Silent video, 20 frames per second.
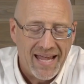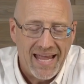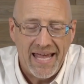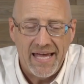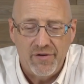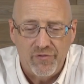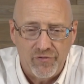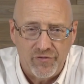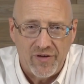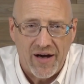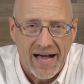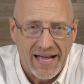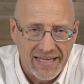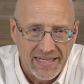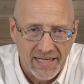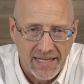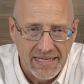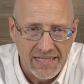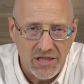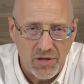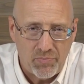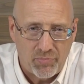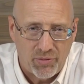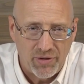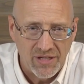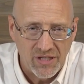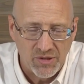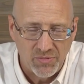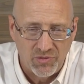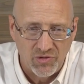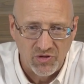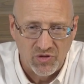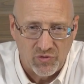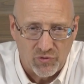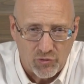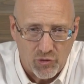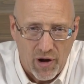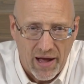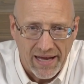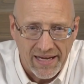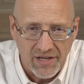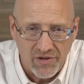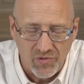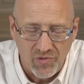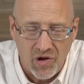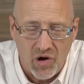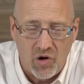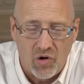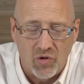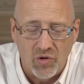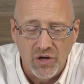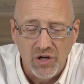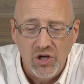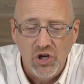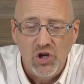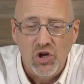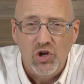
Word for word: and violate the principles of right and wrong,